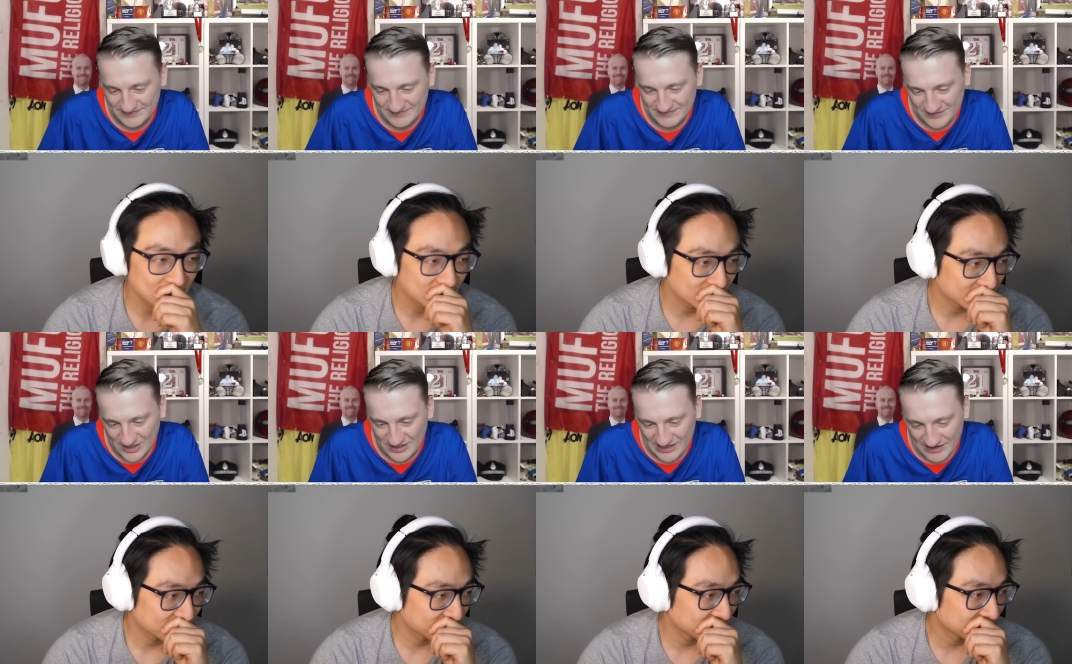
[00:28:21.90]

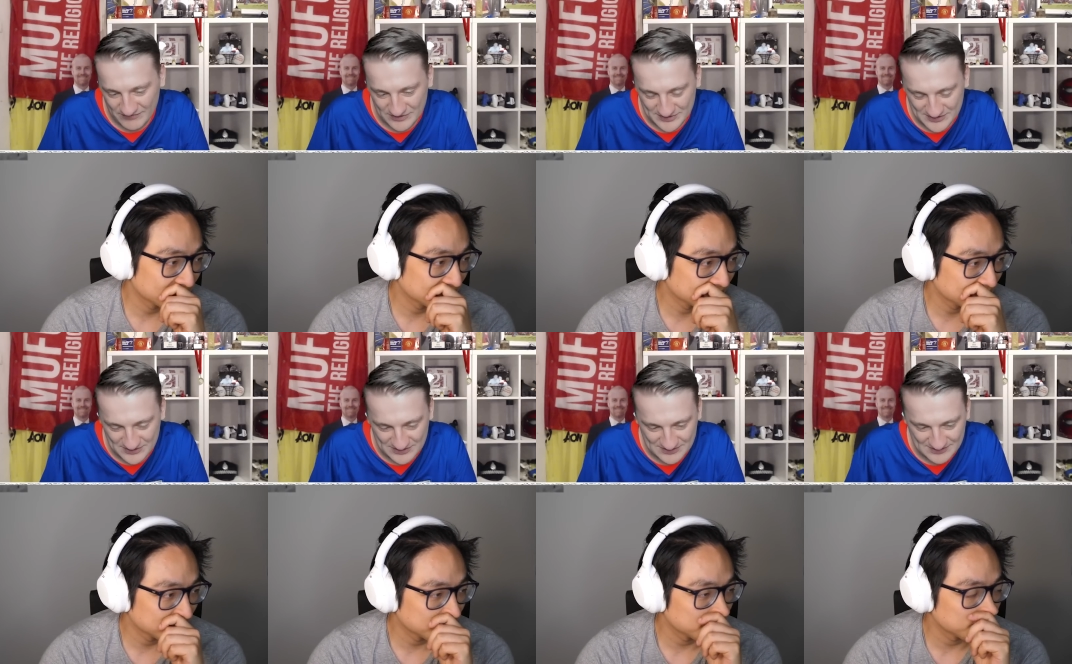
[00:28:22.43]
Speaker 1: Kai Havertz
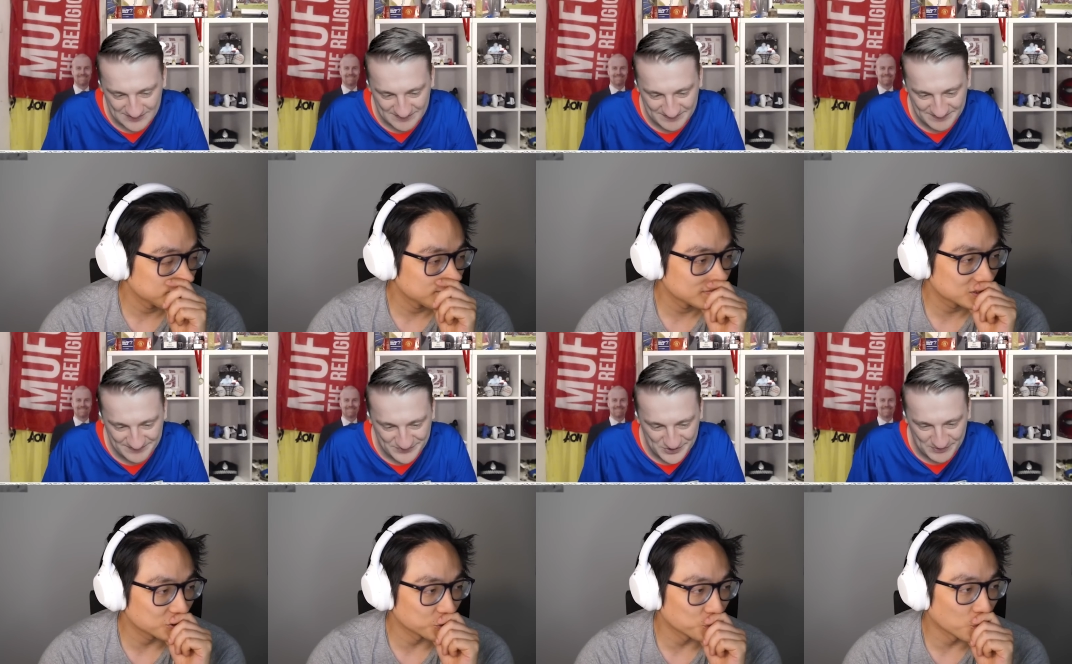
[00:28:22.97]
just
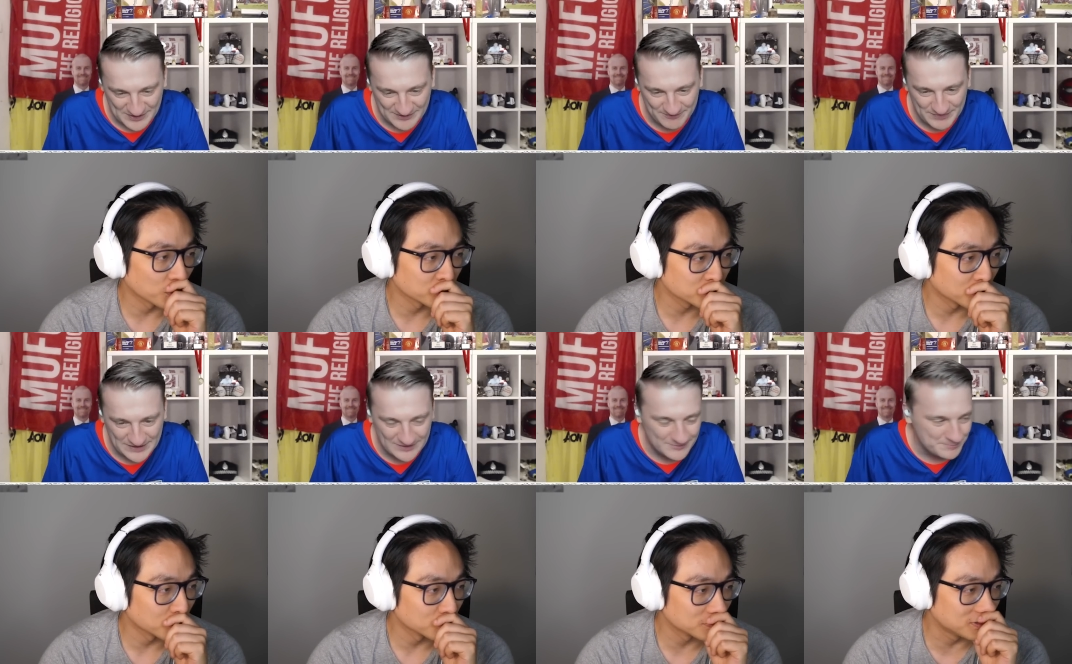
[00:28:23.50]
scored one
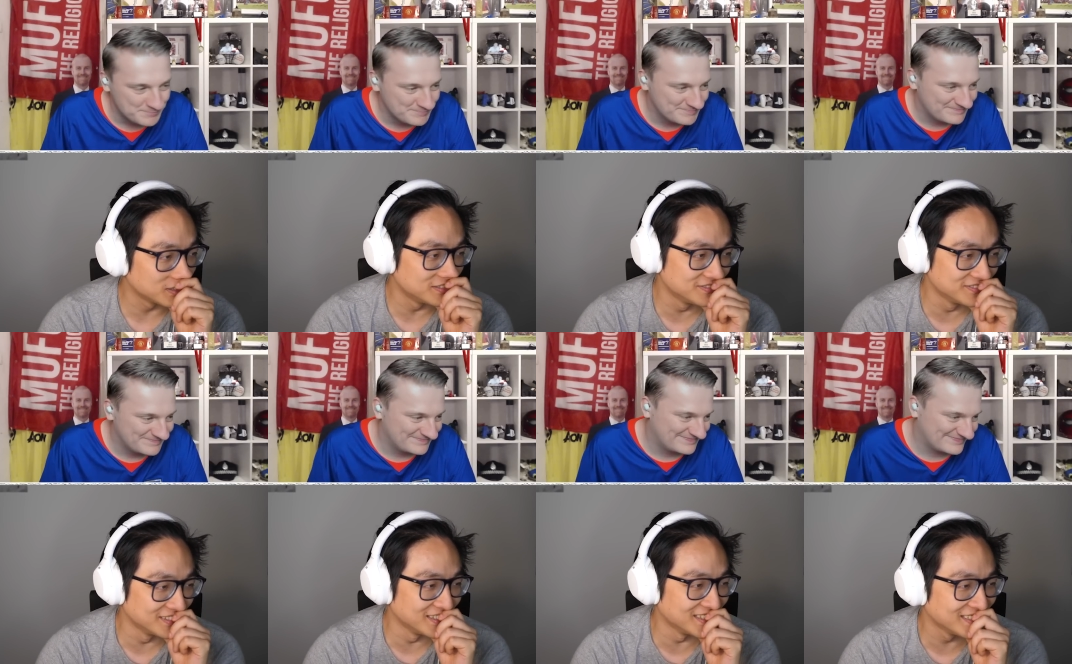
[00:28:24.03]
goal.
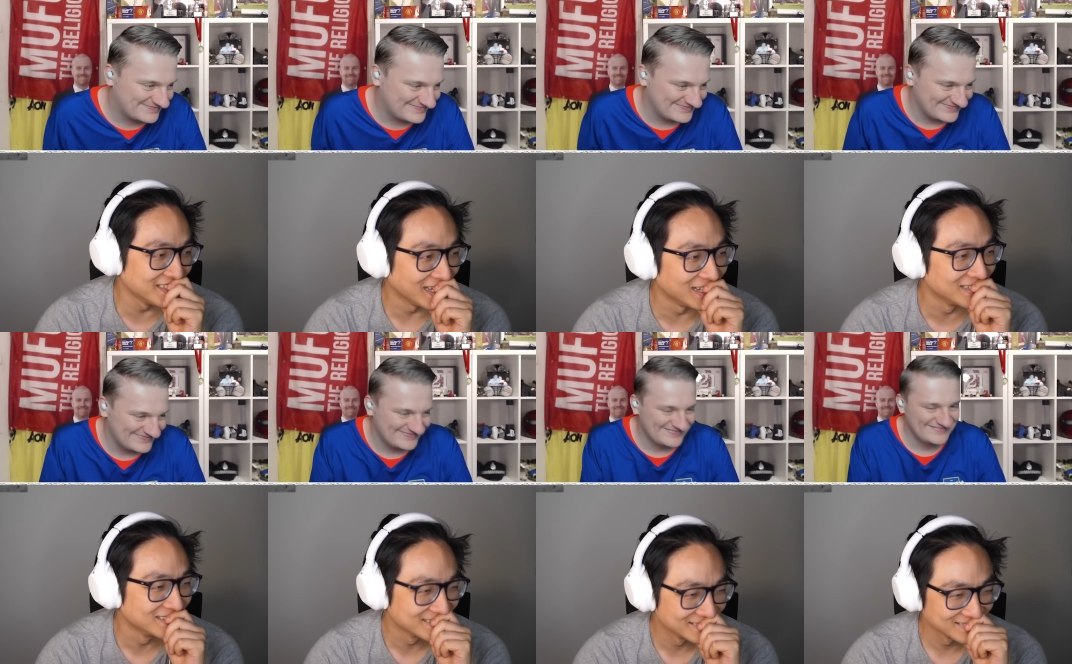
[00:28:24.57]
Yeah.
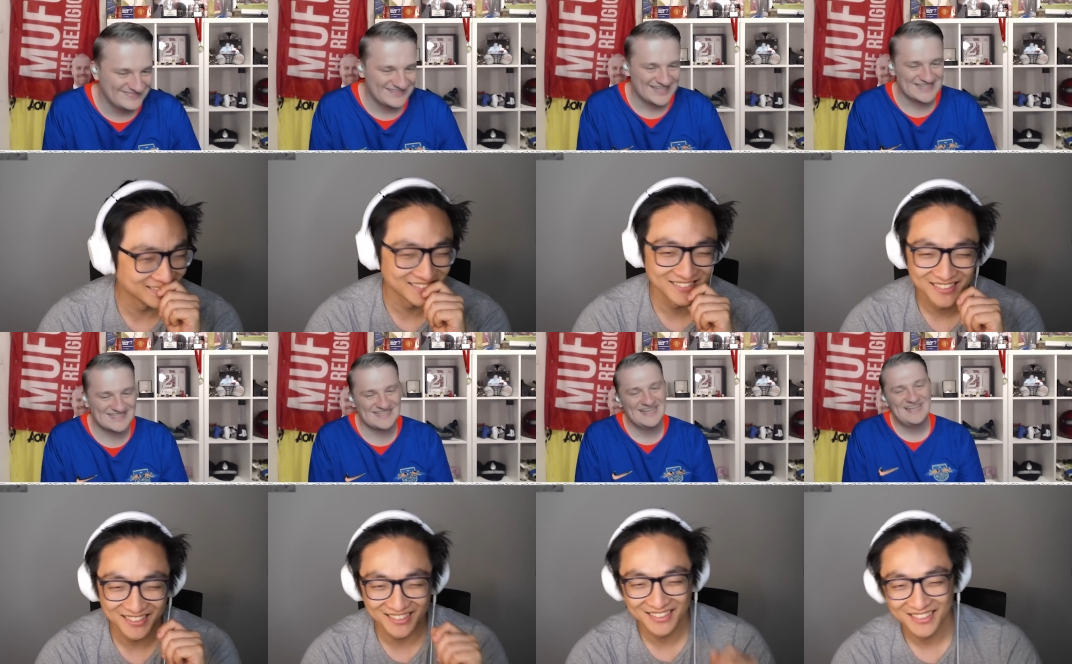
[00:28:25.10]

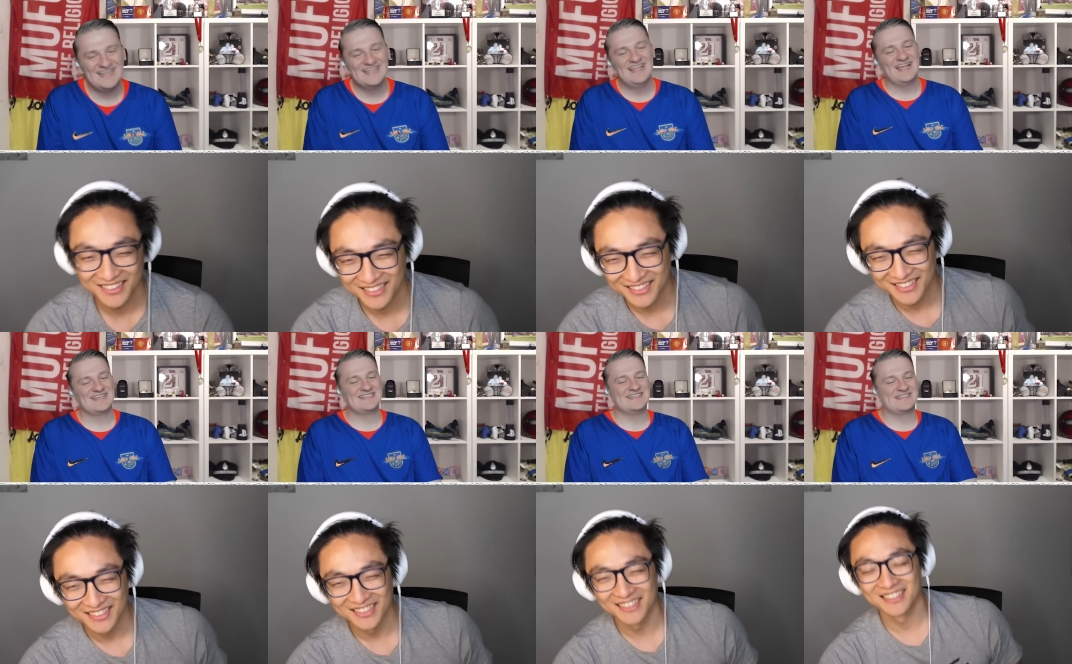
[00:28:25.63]

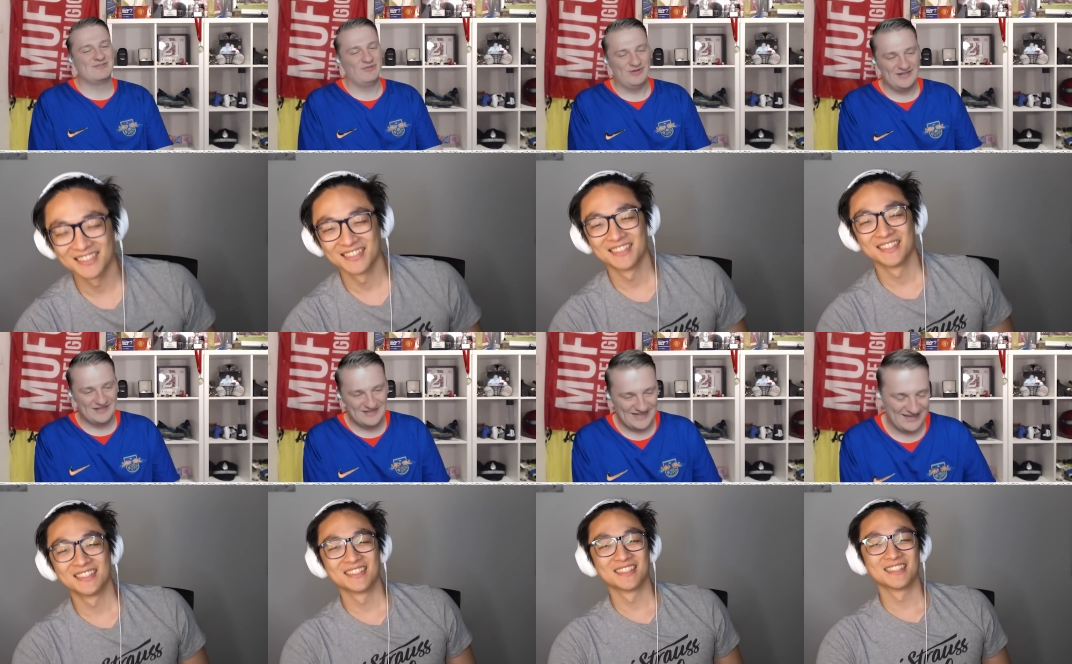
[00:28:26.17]
That's his
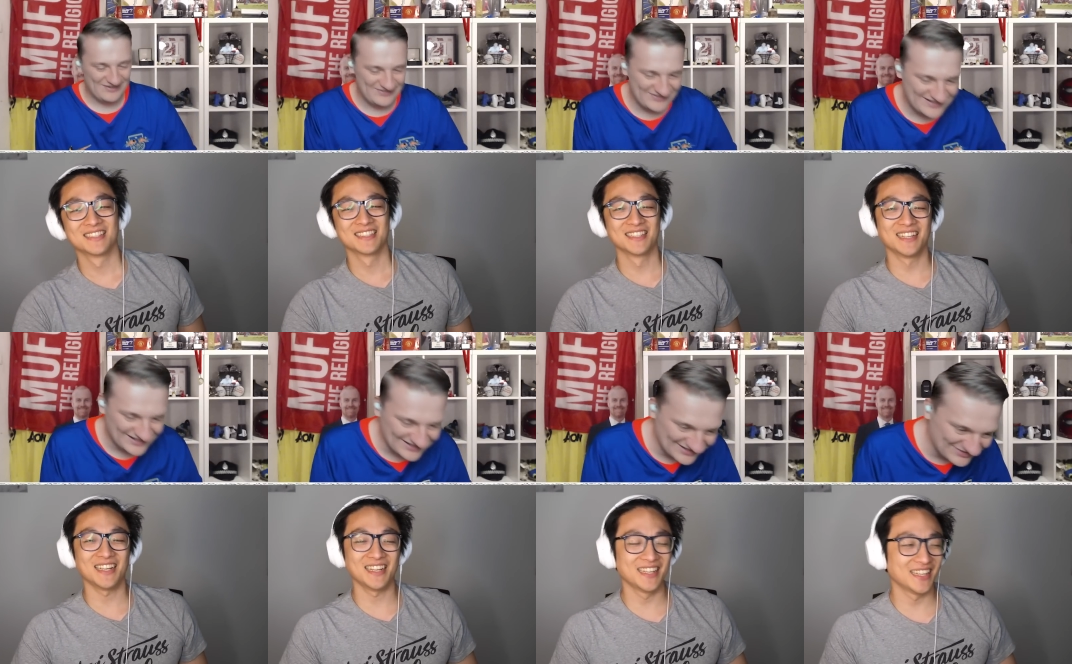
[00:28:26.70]
career now,
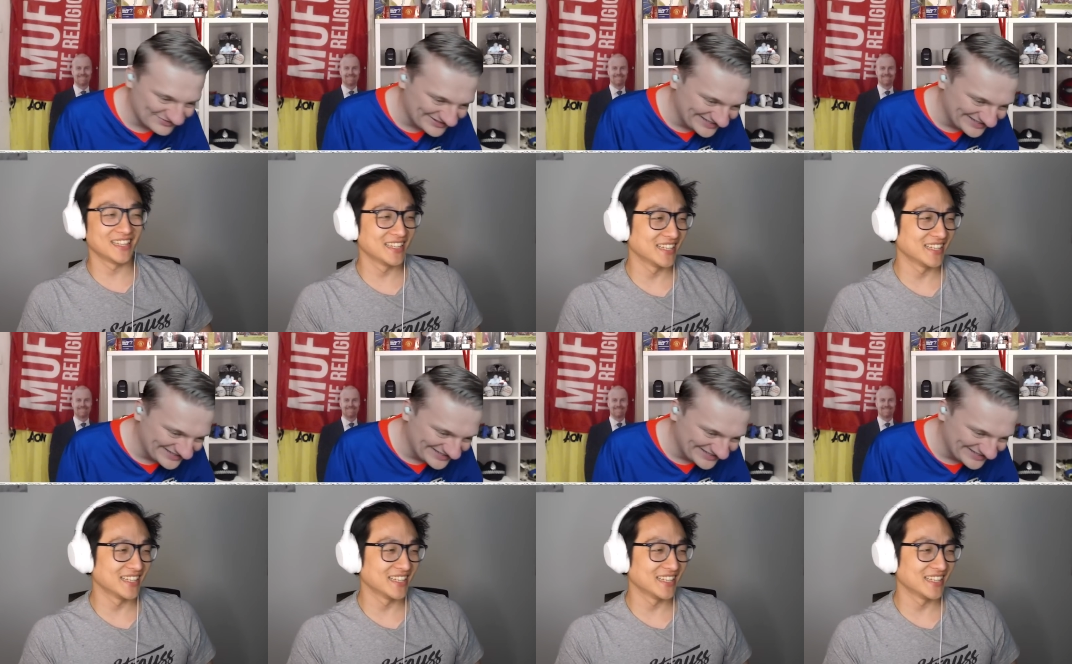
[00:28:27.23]
kind of.